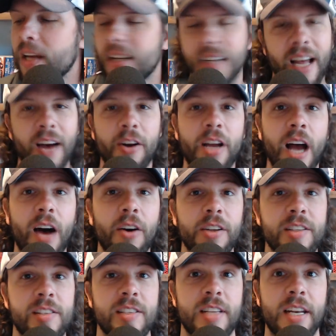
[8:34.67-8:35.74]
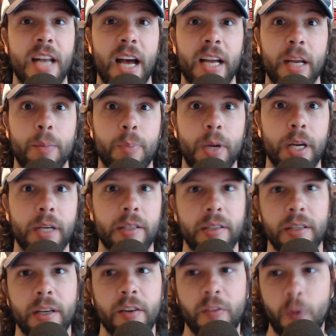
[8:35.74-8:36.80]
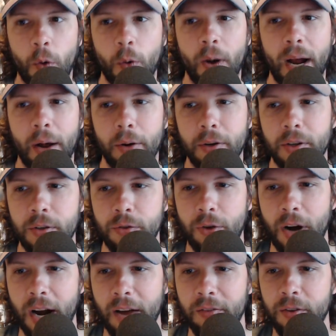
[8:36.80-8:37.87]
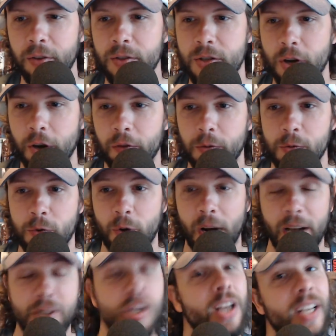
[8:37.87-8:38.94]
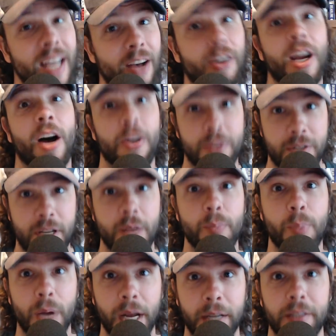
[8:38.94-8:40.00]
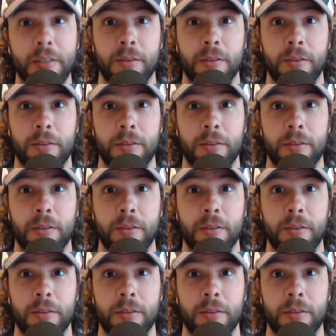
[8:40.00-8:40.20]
La'el Collins did not get picked in a four-round draft starting from scratch. La'el Collins is getting picked.